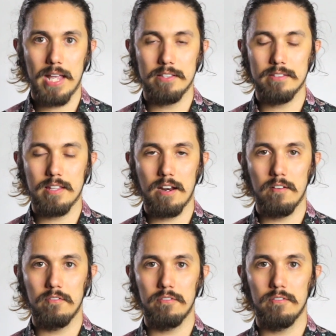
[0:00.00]
instead
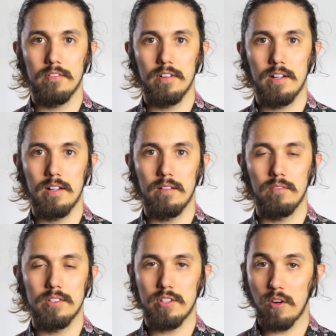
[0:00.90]
of
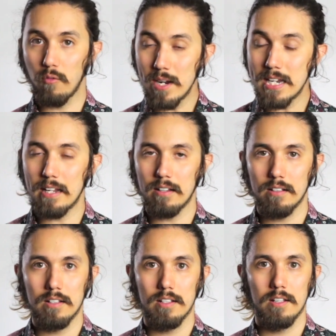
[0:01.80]
reading,
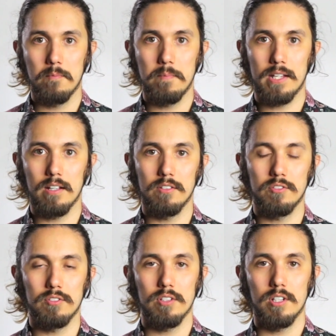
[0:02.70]

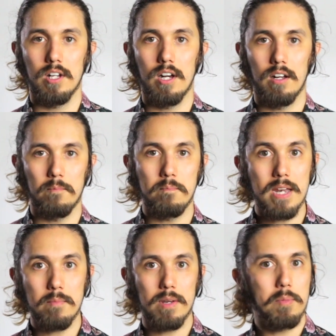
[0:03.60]
because
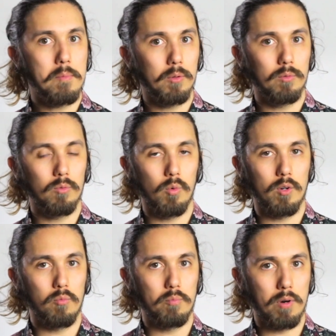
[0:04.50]
many people
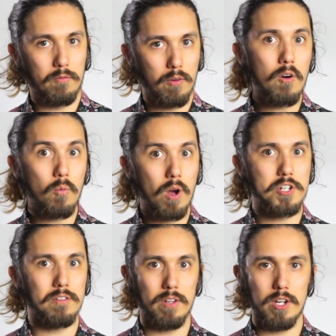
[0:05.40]
would prefer
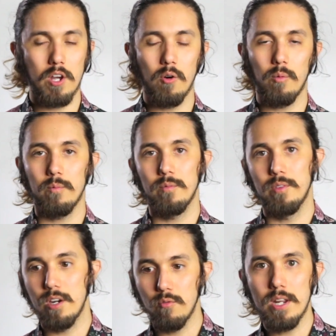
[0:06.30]
watching video
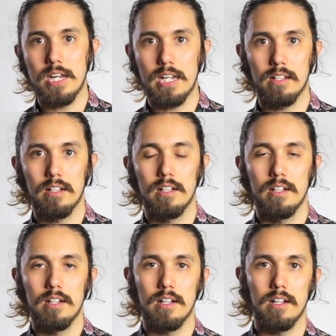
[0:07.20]
than reading,
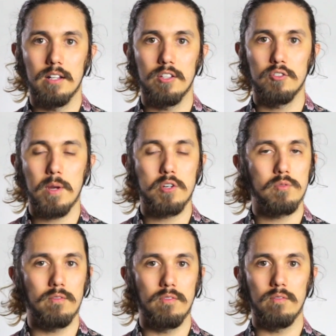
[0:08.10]

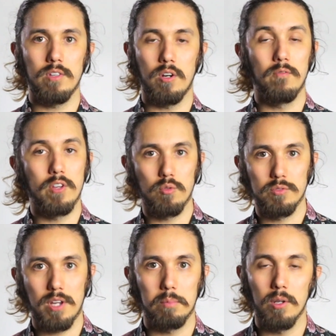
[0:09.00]
especially visual
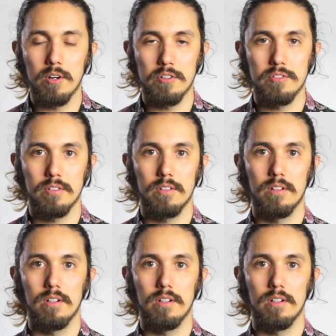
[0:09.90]
type learners.